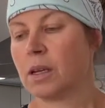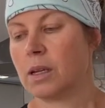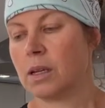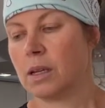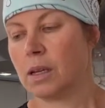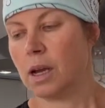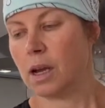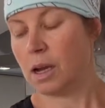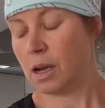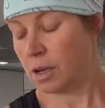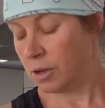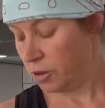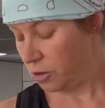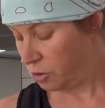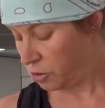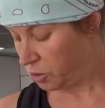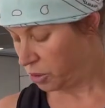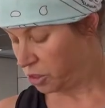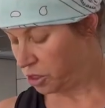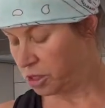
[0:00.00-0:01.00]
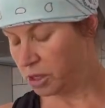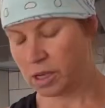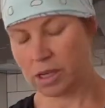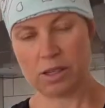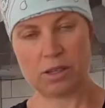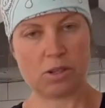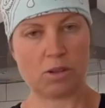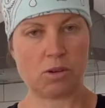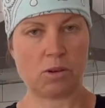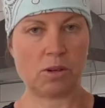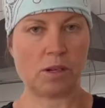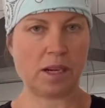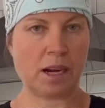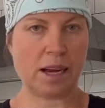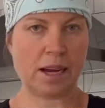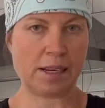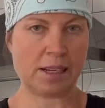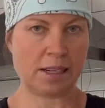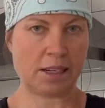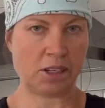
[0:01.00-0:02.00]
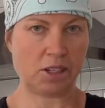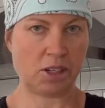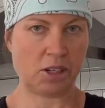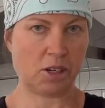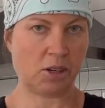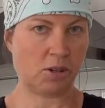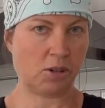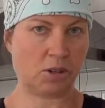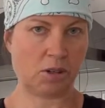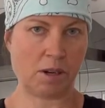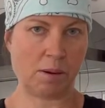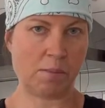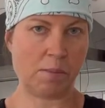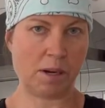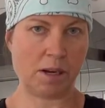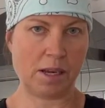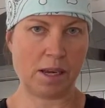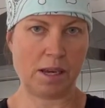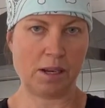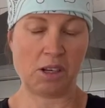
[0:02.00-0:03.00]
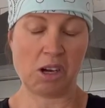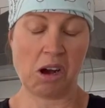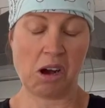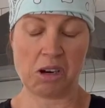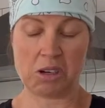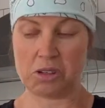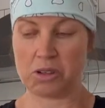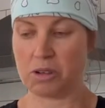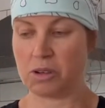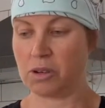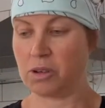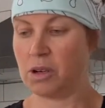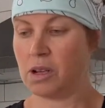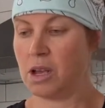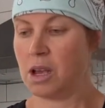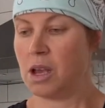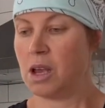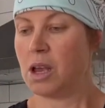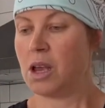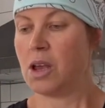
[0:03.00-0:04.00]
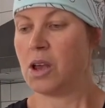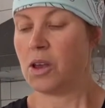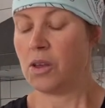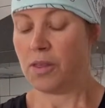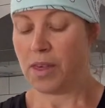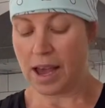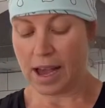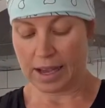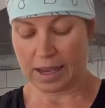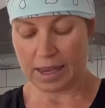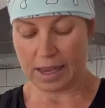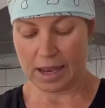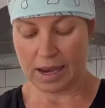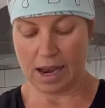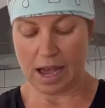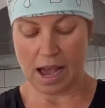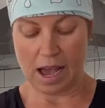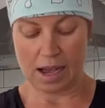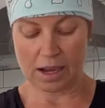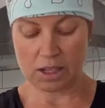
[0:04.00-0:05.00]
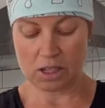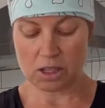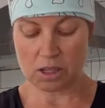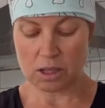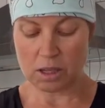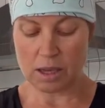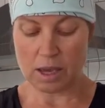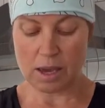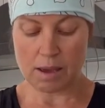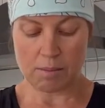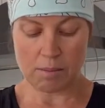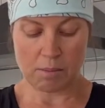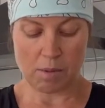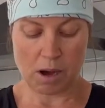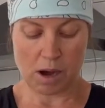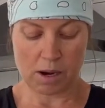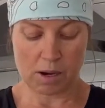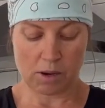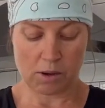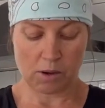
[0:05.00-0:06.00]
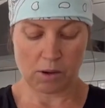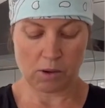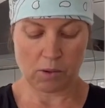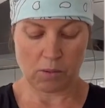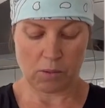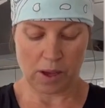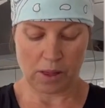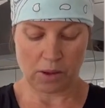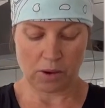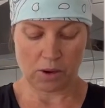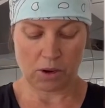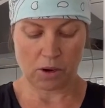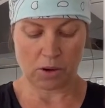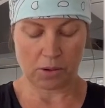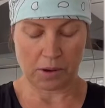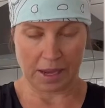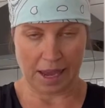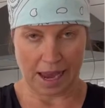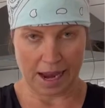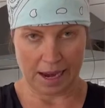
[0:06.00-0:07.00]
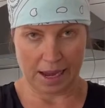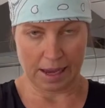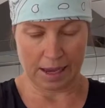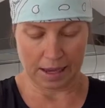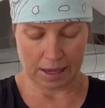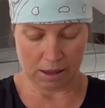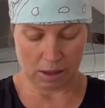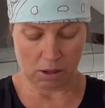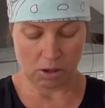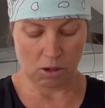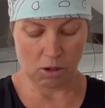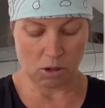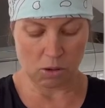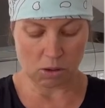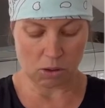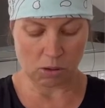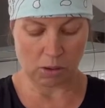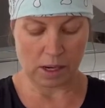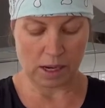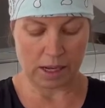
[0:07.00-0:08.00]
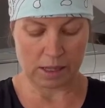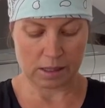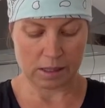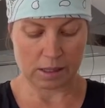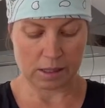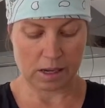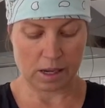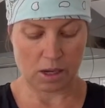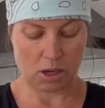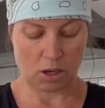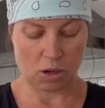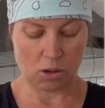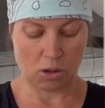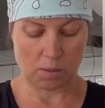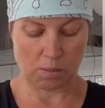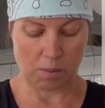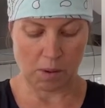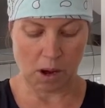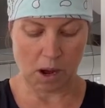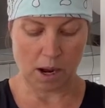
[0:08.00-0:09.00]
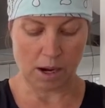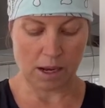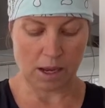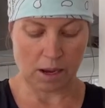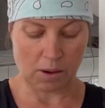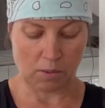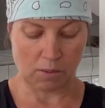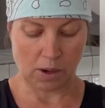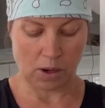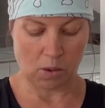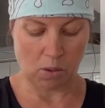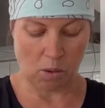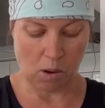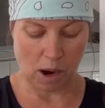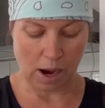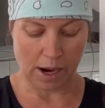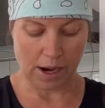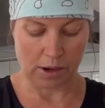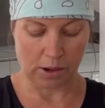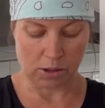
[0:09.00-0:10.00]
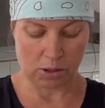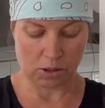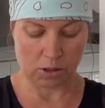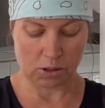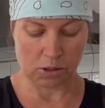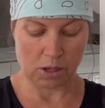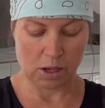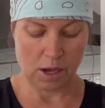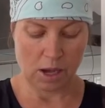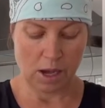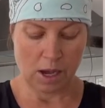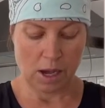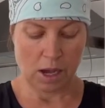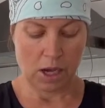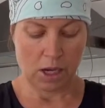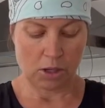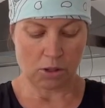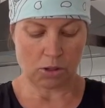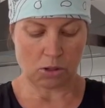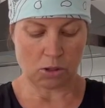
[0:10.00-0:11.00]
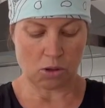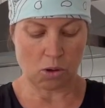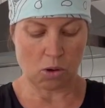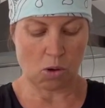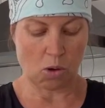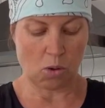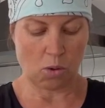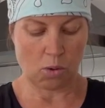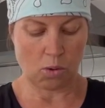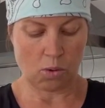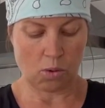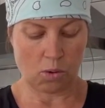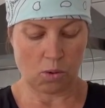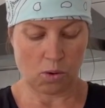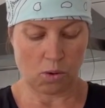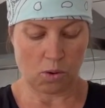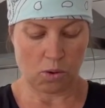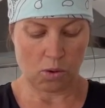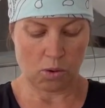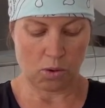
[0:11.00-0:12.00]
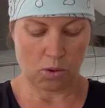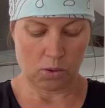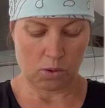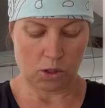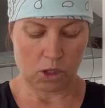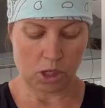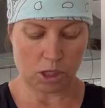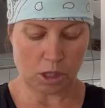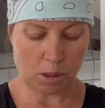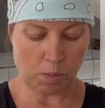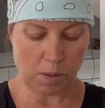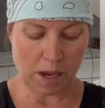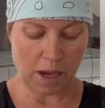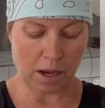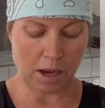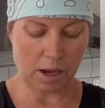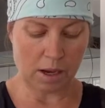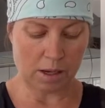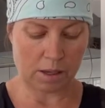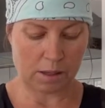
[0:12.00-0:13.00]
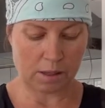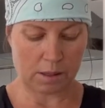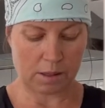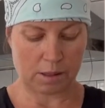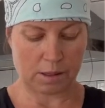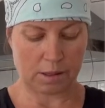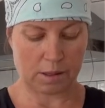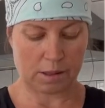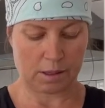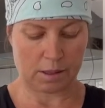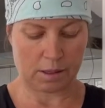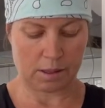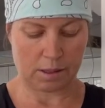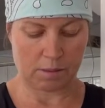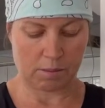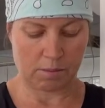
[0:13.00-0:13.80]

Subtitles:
a nutritionist or dietitian or somebody, doctor, that can actually monitor whether you're getting the nutrients that your body requires. So just because